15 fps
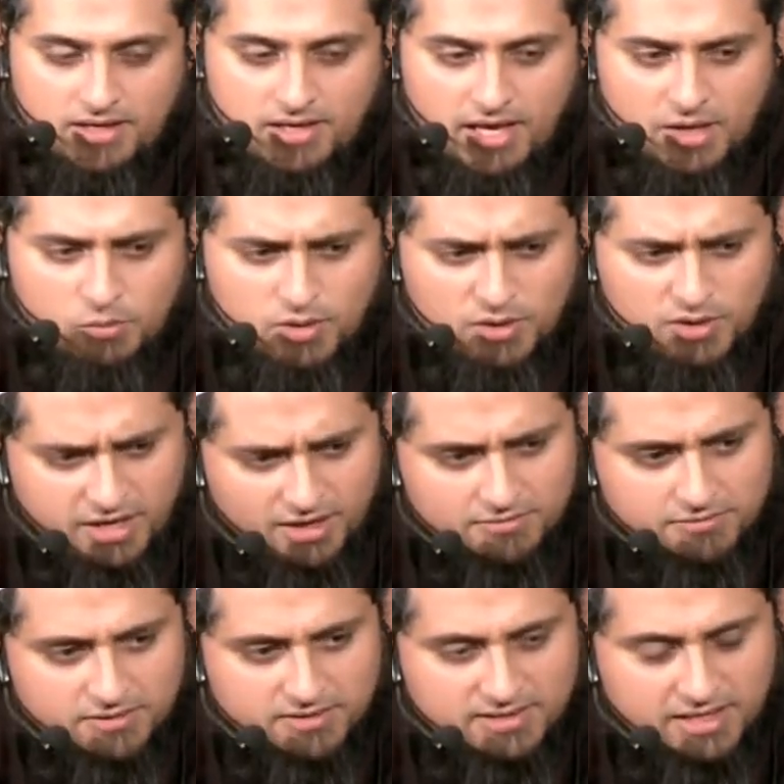And we
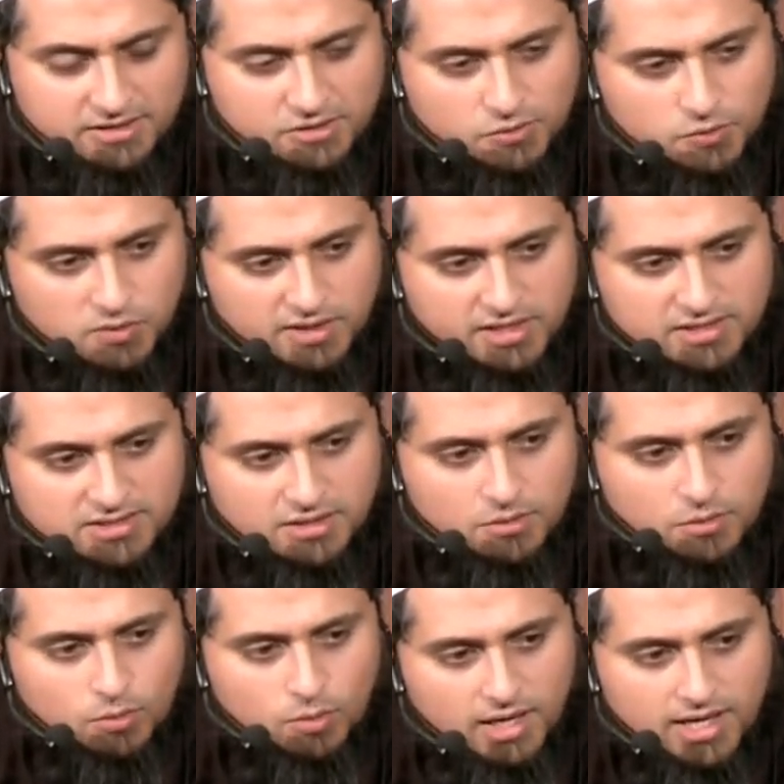covered that the
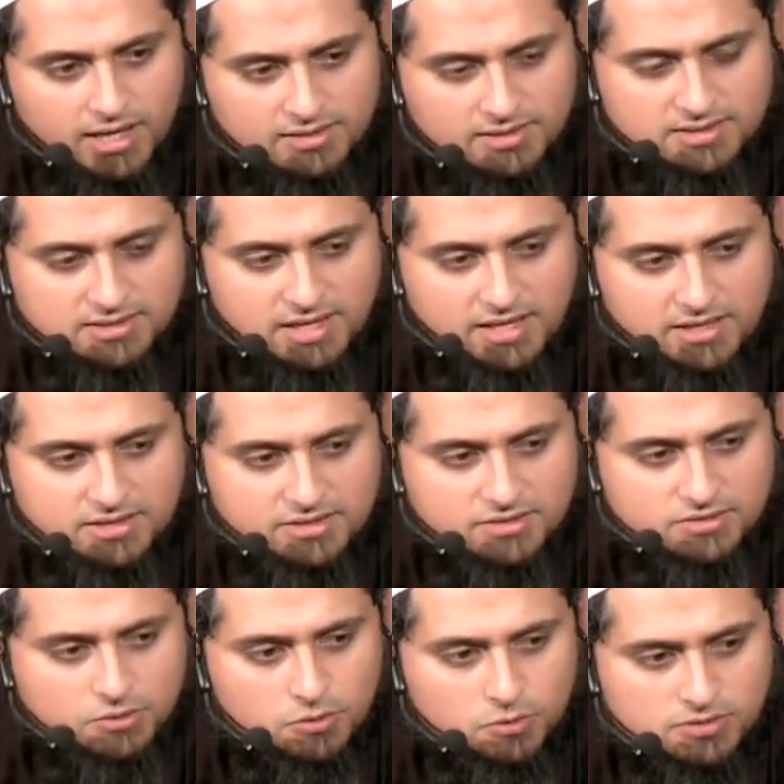reason why this night is
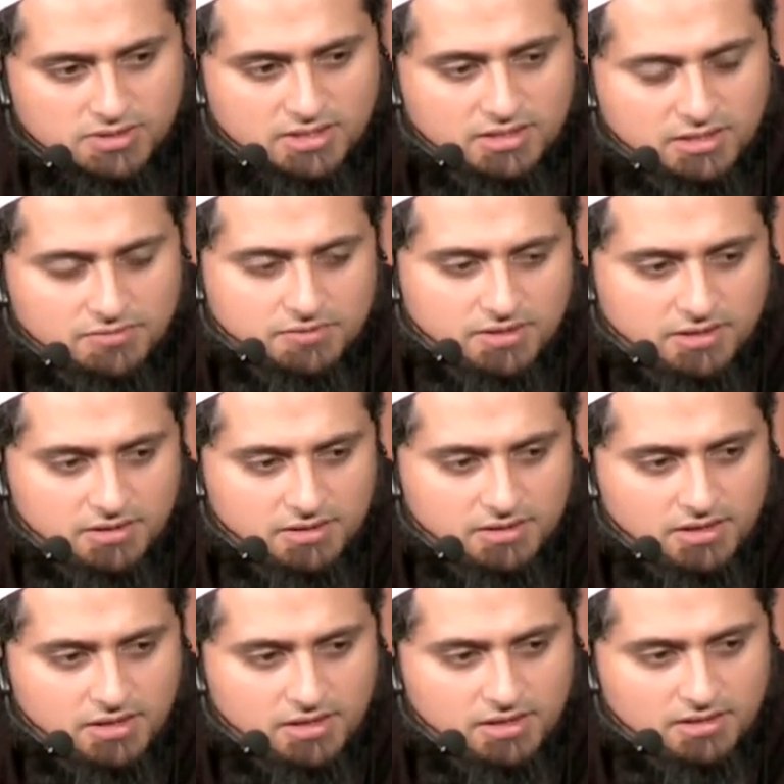so significant,
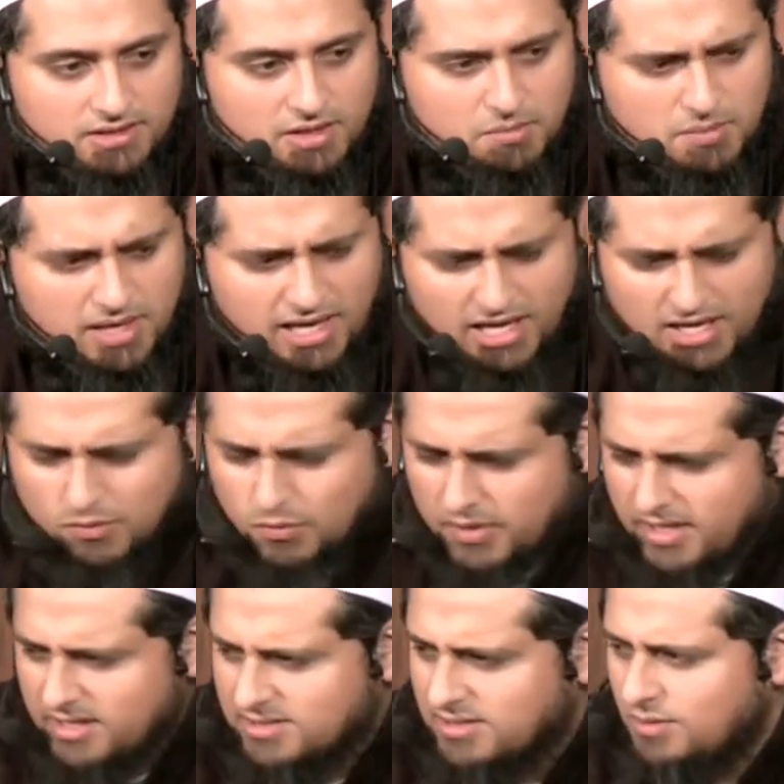the main
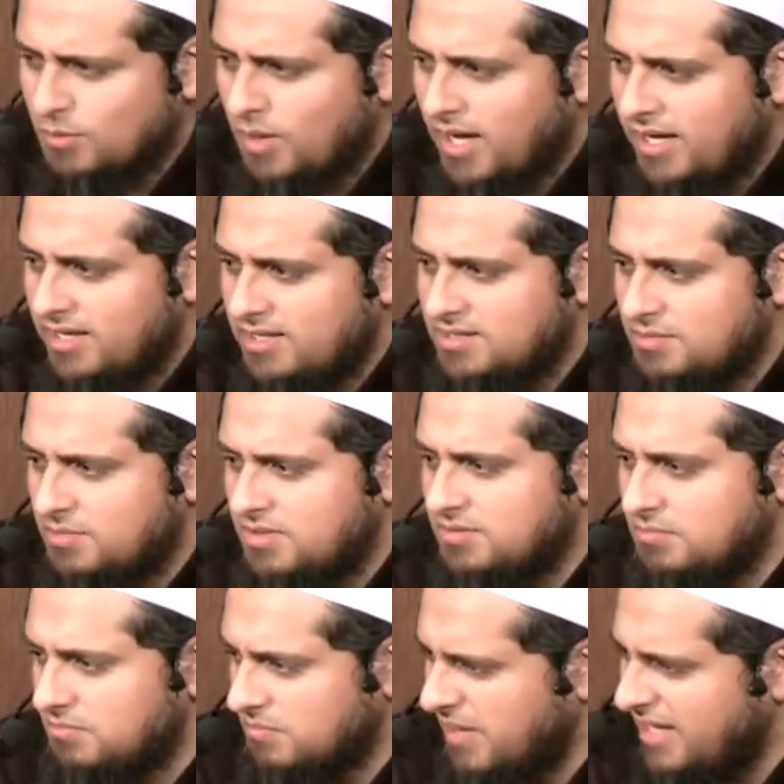reason why it's been
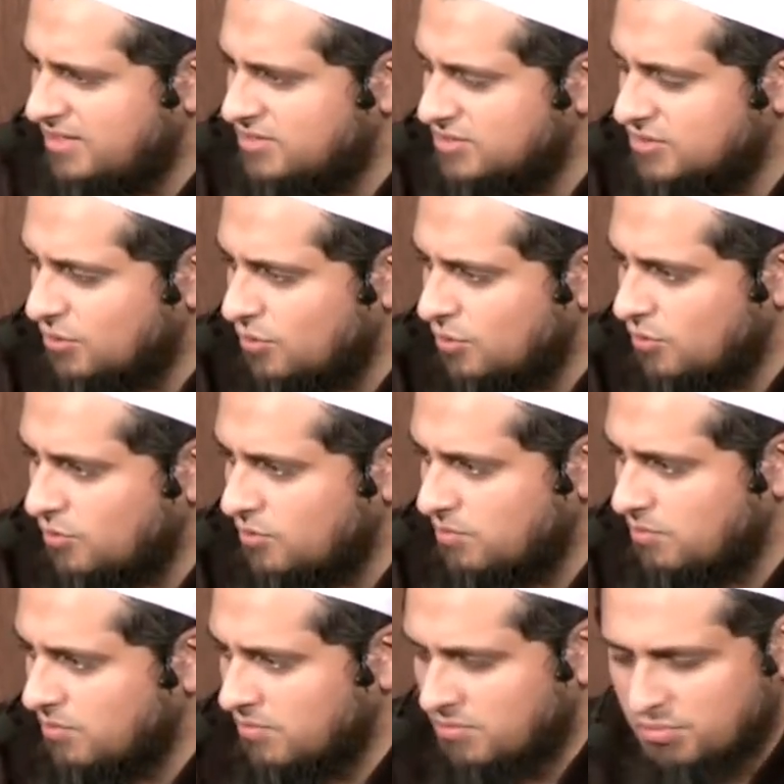made
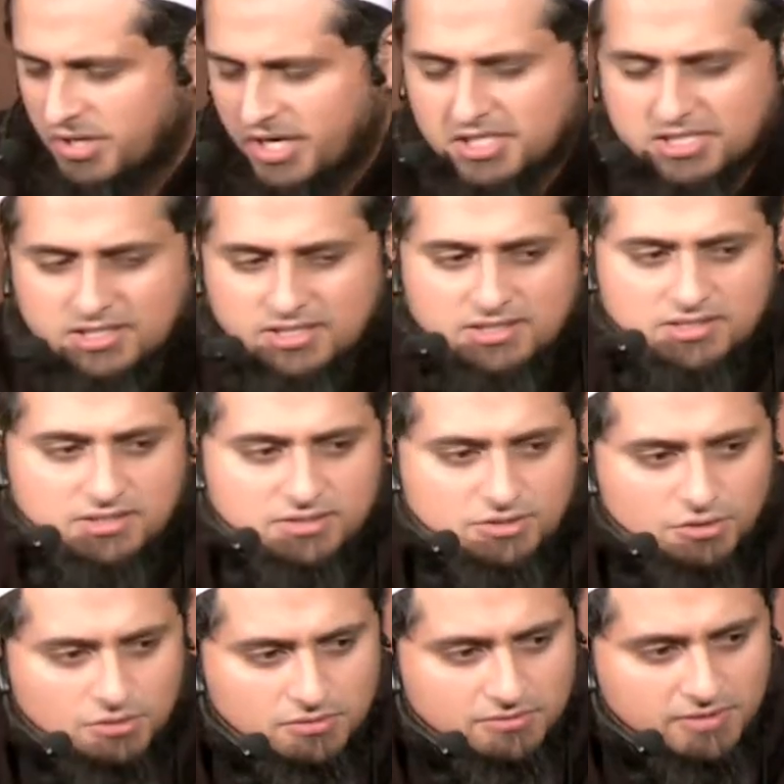so precious and
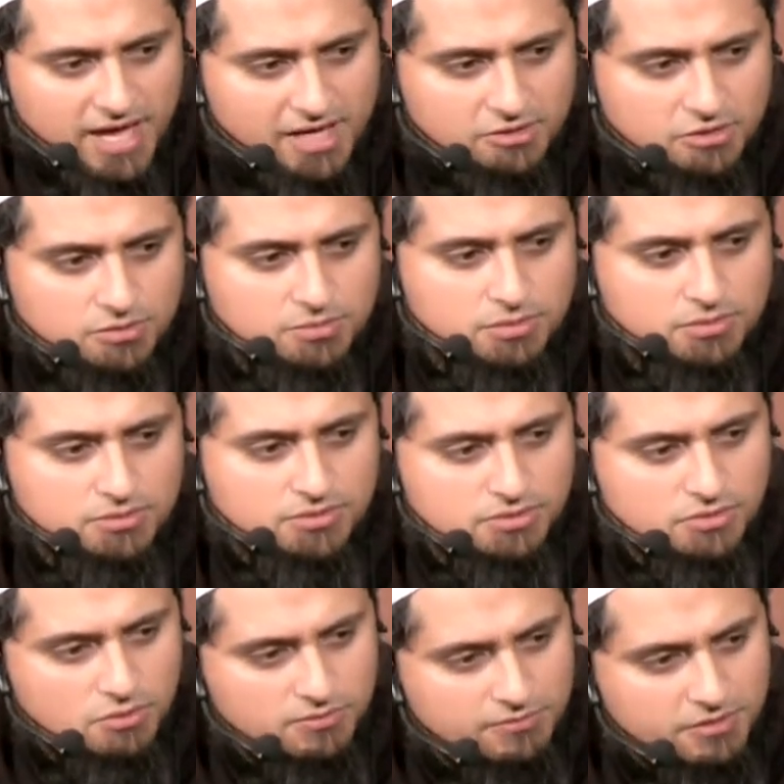so valuable,
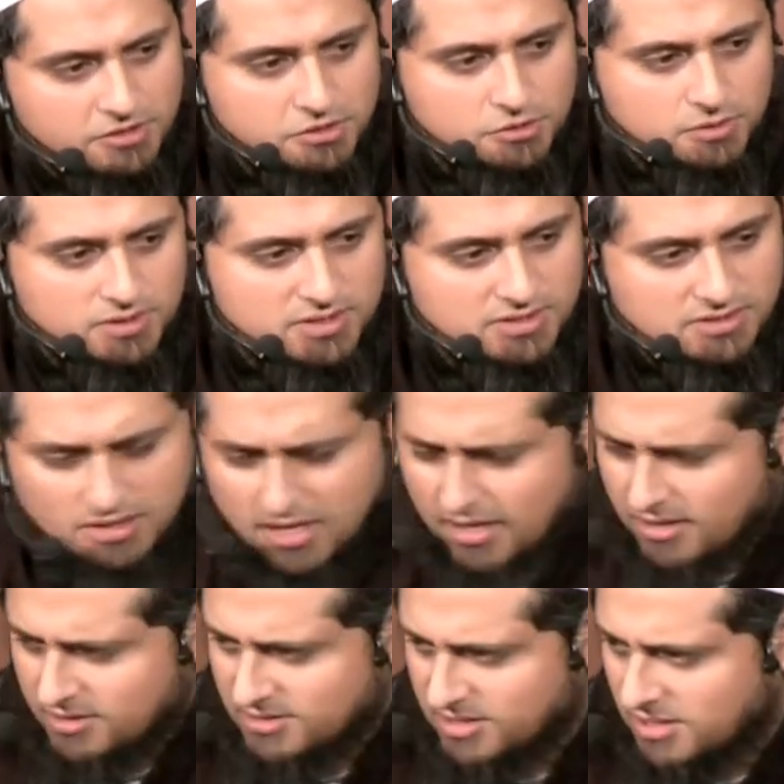so virtuous,
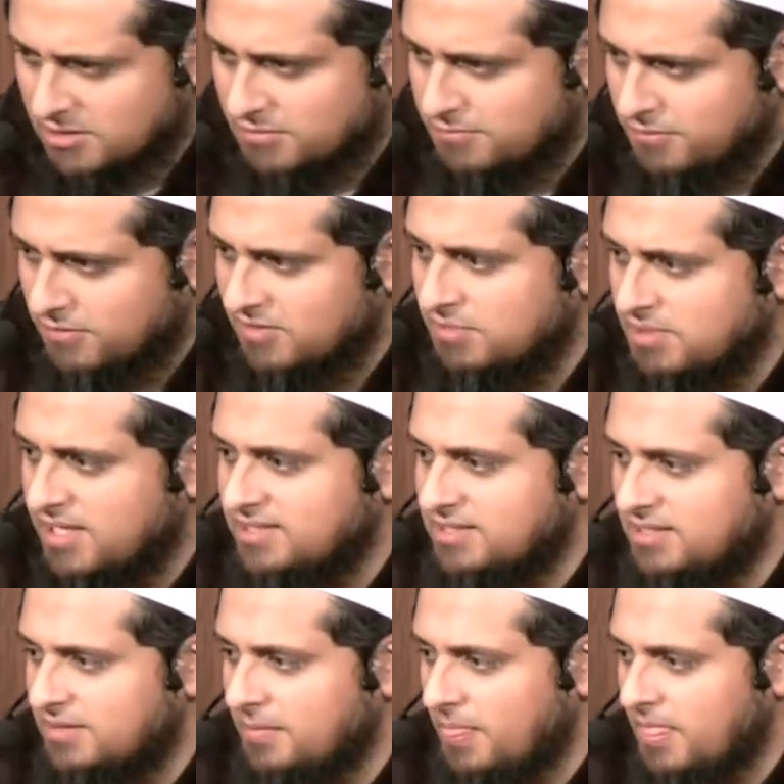such full of
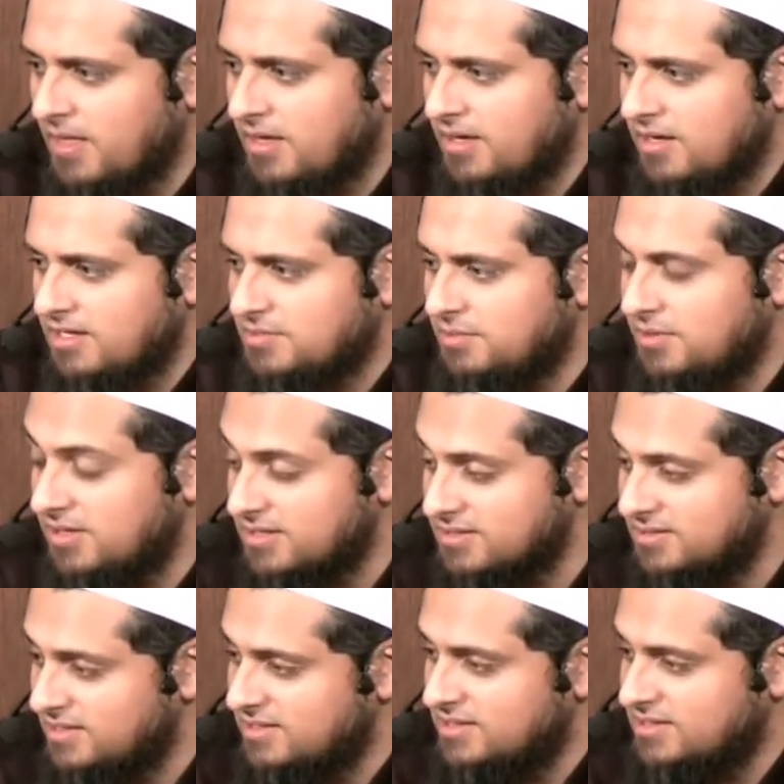blessing, is because
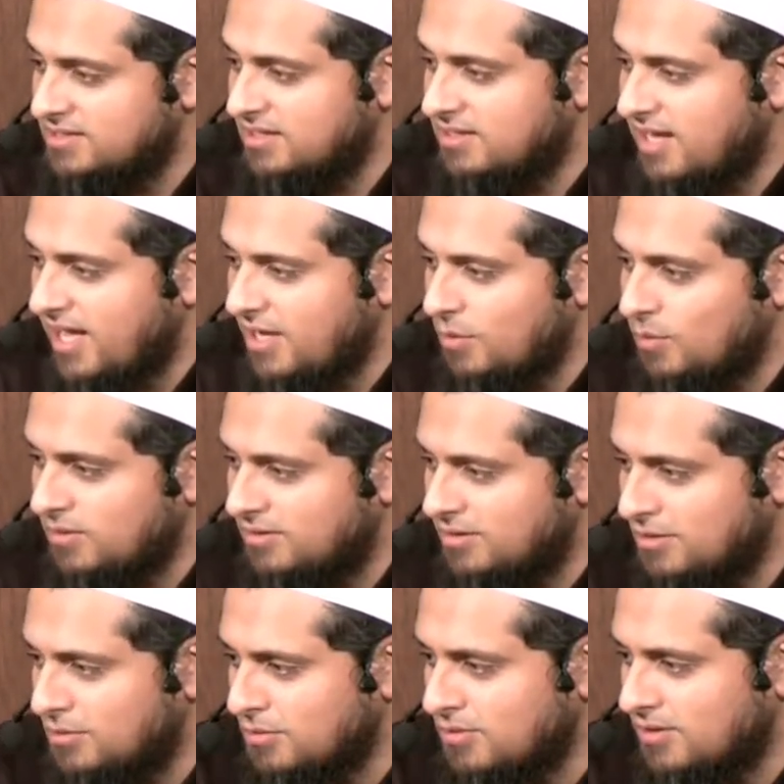this is the night when the
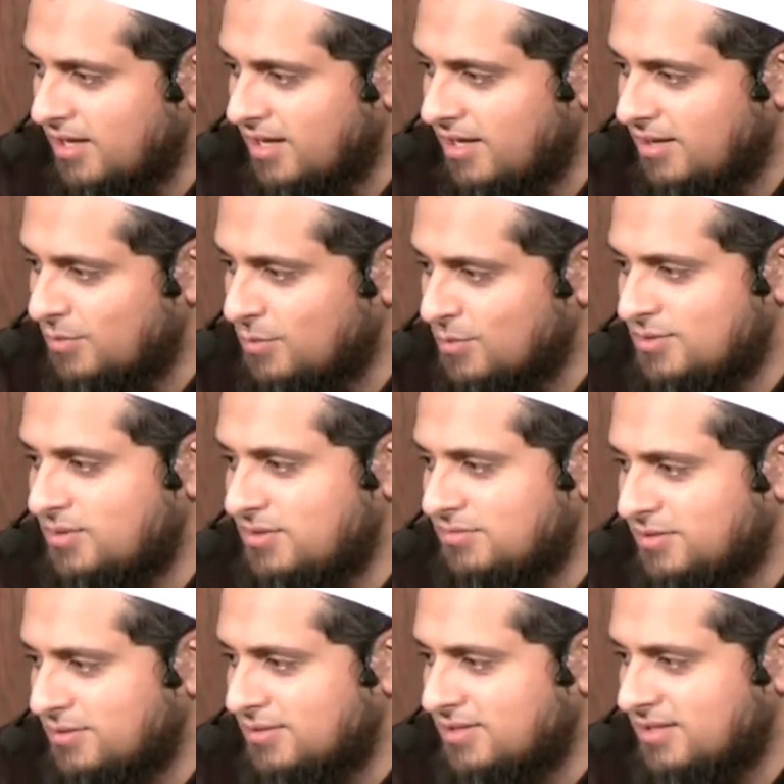Qur'an was
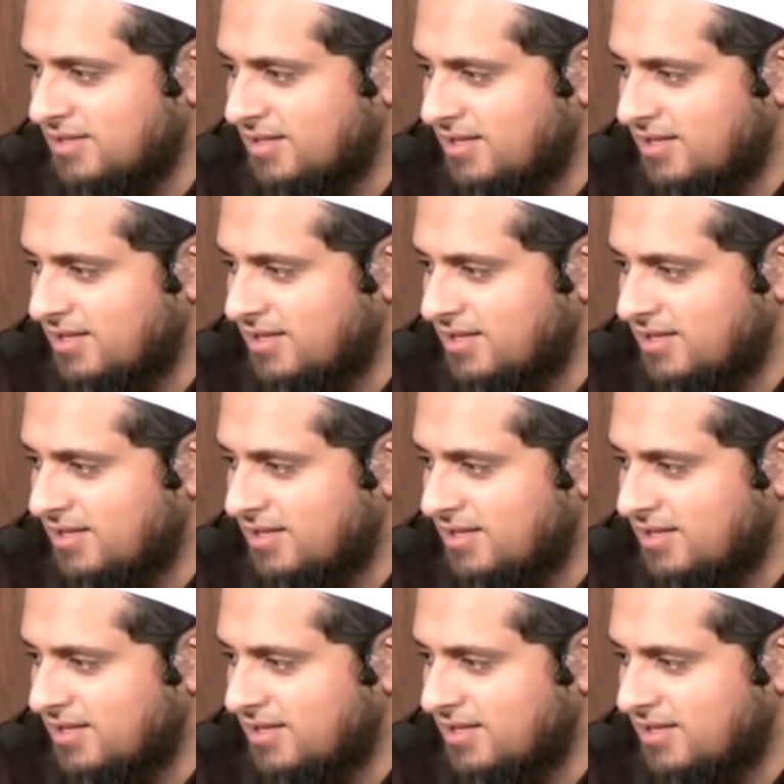revealed.